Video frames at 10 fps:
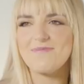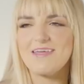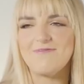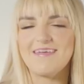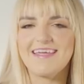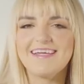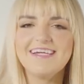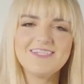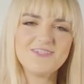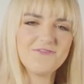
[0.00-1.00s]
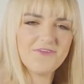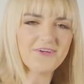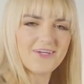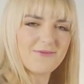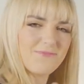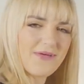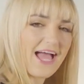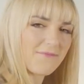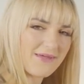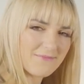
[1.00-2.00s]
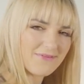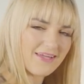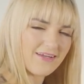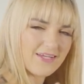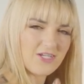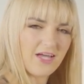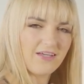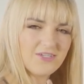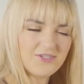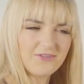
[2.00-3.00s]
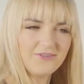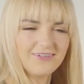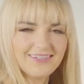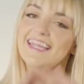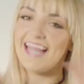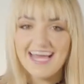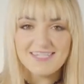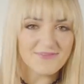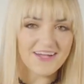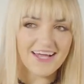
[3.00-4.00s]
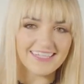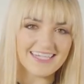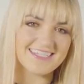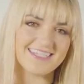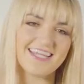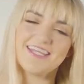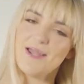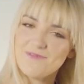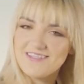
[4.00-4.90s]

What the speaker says: beat me, so if you're a good Pac-Man player, I challenge you. Last but not least, number